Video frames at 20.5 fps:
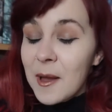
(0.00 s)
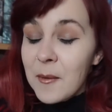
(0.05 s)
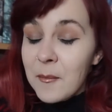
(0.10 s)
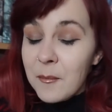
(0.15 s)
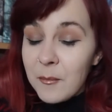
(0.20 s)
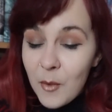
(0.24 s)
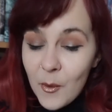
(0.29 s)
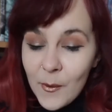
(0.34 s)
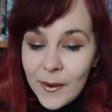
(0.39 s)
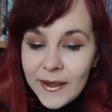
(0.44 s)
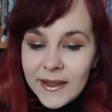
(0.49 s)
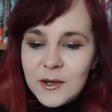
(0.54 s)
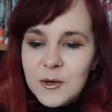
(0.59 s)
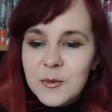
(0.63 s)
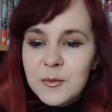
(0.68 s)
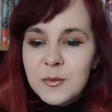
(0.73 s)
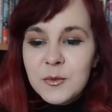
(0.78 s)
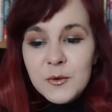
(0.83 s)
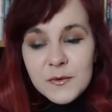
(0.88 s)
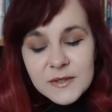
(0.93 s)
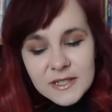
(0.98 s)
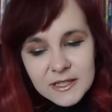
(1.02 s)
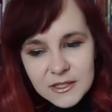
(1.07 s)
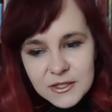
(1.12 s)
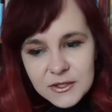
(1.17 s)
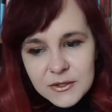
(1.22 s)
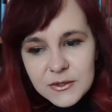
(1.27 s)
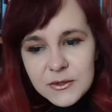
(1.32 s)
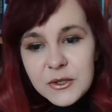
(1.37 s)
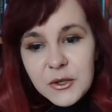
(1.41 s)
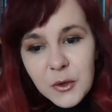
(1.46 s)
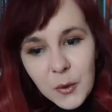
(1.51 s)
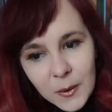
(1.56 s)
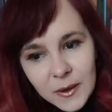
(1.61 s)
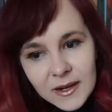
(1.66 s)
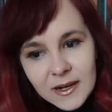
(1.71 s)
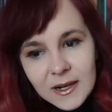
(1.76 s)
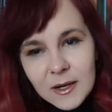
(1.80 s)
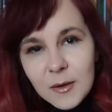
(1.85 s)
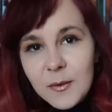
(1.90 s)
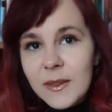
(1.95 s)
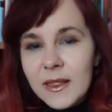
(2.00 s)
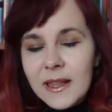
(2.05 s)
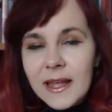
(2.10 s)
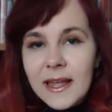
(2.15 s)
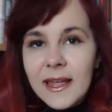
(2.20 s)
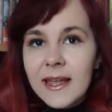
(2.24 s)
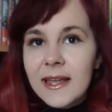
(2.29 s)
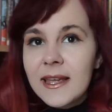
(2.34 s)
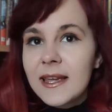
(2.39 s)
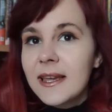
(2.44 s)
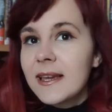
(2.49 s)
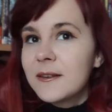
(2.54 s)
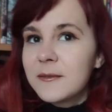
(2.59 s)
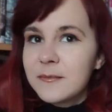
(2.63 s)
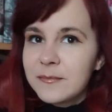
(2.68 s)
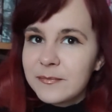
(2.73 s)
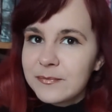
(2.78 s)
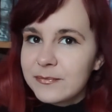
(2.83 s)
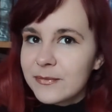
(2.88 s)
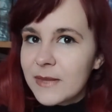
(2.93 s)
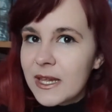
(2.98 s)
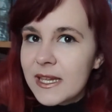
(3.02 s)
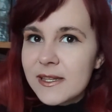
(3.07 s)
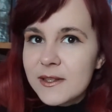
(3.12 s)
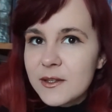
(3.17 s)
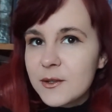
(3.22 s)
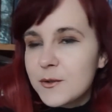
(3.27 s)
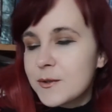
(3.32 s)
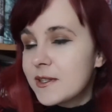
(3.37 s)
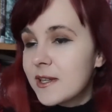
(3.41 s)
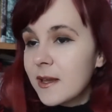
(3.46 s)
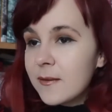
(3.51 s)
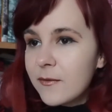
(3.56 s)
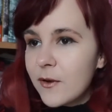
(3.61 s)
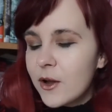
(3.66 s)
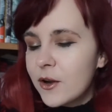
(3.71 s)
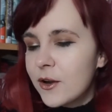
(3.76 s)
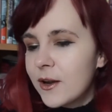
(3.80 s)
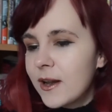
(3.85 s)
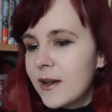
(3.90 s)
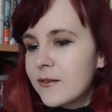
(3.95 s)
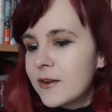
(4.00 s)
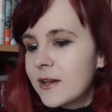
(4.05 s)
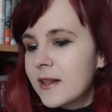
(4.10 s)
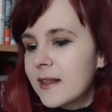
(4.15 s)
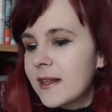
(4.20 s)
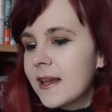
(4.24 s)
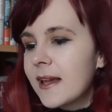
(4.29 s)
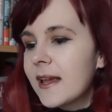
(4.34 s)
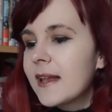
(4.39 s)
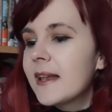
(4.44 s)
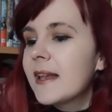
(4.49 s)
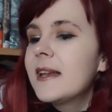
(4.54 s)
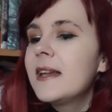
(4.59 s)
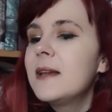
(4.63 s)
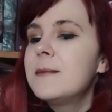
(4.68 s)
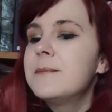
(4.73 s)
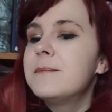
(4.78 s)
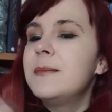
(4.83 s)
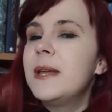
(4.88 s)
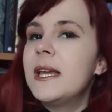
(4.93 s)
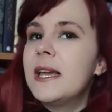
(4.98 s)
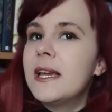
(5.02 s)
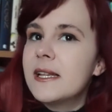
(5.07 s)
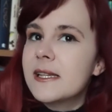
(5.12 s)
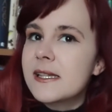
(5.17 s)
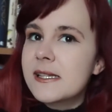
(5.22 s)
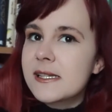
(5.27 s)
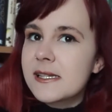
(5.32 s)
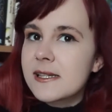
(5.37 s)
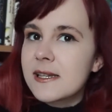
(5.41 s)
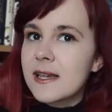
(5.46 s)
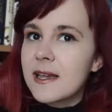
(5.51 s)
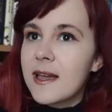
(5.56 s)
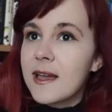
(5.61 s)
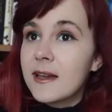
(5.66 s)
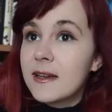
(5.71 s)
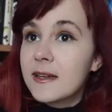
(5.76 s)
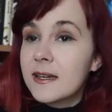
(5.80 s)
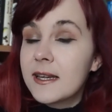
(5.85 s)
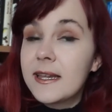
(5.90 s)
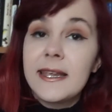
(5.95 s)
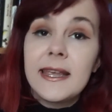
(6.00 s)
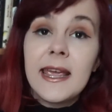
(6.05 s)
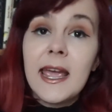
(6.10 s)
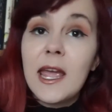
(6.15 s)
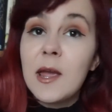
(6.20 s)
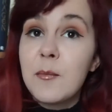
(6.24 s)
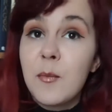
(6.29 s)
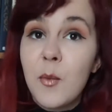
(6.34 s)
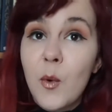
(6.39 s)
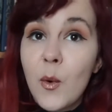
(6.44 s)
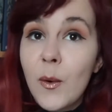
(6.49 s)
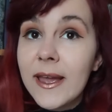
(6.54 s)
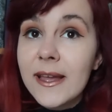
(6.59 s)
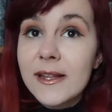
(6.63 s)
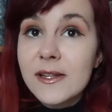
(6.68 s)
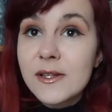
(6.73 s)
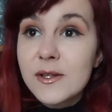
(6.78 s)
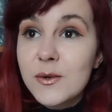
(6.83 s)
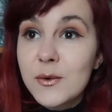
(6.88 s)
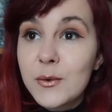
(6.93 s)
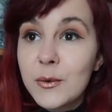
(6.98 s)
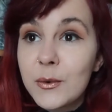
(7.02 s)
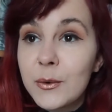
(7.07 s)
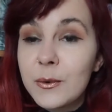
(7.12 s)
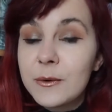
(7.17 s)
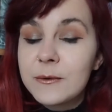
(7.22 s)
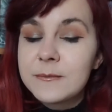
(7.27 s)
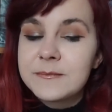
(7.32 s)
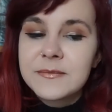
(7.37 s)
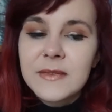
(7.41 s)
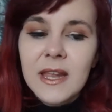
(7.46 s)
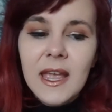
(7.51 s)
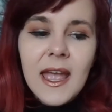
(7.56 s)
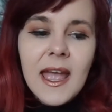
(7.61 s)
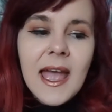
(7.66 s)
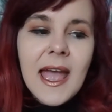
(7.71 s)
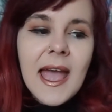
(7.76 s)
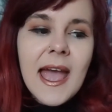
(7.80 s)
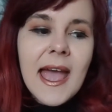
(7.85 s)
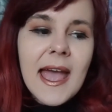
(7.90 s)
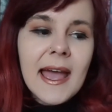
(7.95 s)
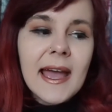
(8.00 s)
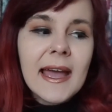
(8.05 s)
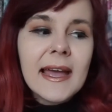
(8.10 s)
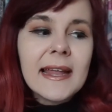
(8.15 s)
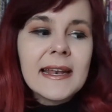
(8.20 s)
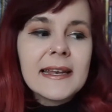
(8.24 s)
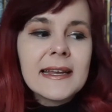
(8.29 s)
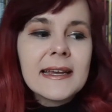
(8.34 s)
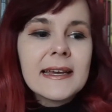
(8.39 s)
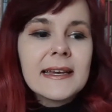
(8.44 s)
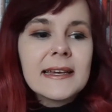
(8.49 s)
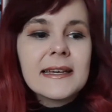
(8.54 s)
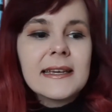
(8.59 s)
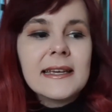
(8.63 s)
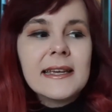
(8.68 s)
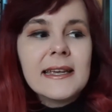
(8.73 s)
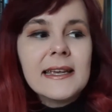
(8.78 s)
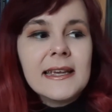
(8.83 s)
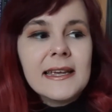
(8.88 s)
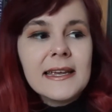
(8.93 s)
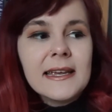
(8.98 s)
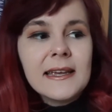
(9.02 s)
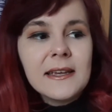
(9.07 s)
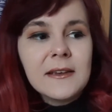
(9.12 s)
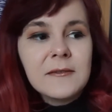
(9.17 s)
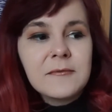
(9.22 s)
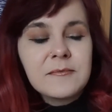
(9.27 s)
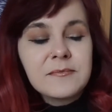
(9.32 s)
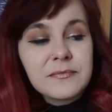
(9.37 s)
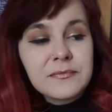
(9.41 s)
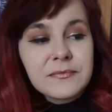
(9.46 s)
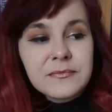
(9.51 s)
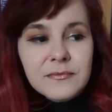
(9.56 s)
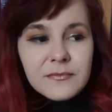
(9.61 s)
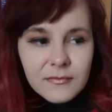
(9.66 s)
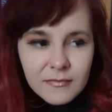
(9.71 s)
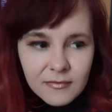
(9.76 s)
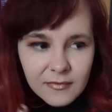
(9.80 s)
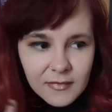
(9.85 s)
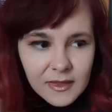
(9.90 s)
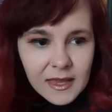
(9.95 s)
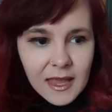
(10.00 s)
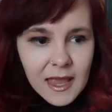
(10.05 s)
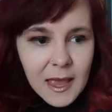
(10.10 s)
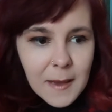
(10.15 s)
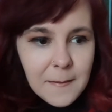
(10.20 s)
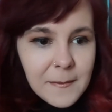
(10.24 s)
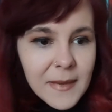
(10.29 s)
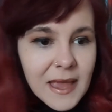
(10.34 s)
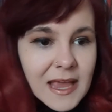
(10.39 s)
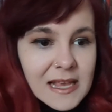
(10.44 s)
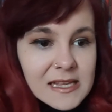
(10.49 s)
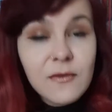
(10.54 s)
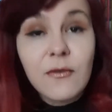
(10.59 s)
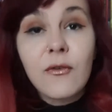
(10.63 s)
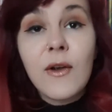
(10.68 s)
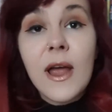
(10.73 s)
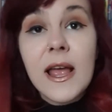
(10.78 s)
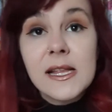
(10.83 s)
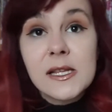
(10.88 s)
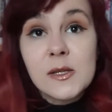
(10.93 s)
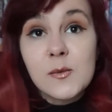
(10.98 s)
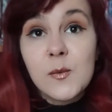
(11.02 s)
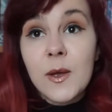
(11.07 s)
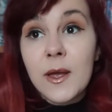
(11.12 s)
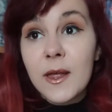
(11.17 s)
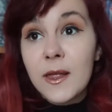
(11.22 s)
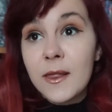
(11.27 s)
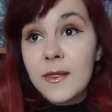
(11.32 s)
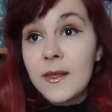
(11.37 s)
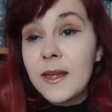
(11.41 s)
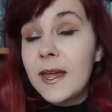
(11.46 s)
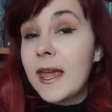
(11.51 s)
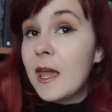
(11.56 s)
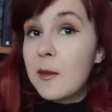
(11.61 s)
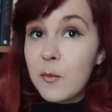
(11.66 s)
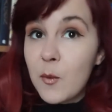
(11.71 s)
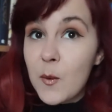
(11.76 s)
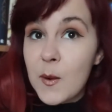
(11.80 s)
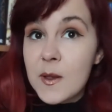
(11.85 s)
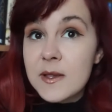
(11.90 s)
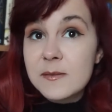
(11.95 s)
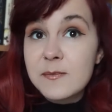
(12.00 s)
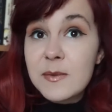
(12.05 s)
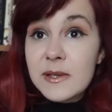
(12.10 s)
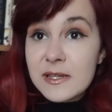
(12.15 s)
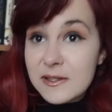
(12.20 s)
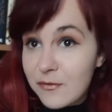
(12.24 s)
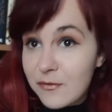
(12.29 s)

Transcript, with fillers: boy who moves into New York with like his new stepfather and everything. And then he meets a gay boy at school and he makes friends with the gay boy's best